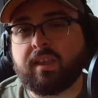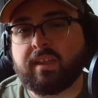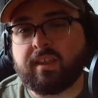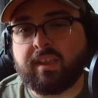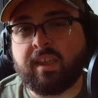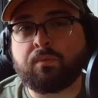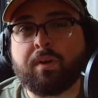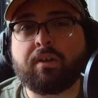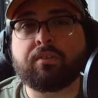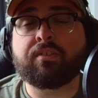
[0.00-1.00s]

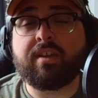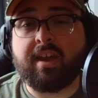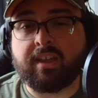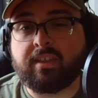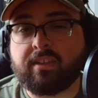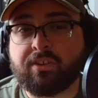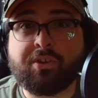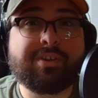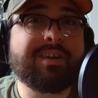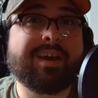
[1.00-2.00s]
and while stuck,
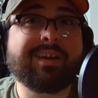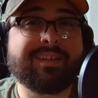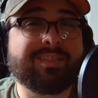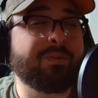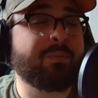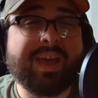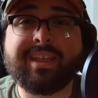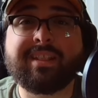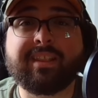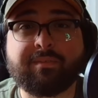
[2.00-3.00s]
could not get the
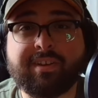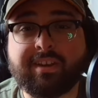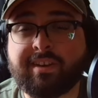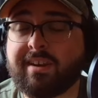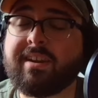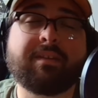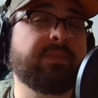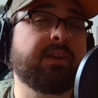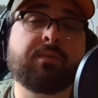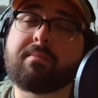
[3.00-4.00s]
wagon lifted, didn't
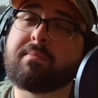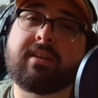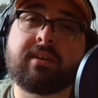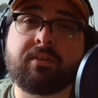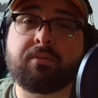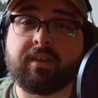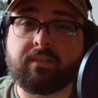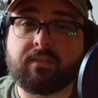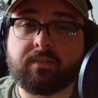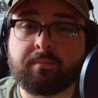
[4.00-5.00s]
have the equipment to do
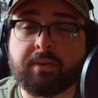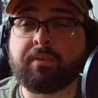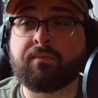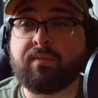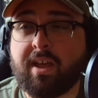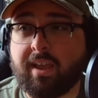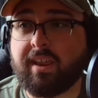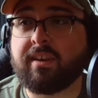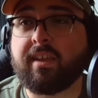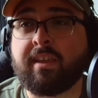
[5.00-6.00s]
so, but would
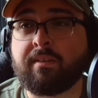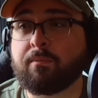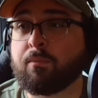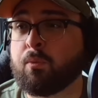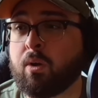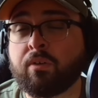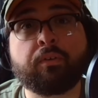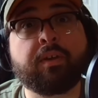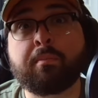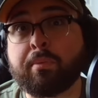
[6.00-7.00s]
find a
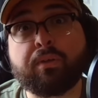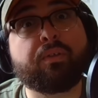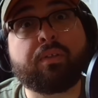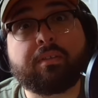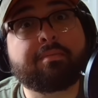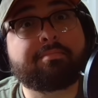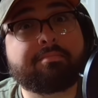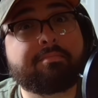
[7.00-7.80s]
wandering bull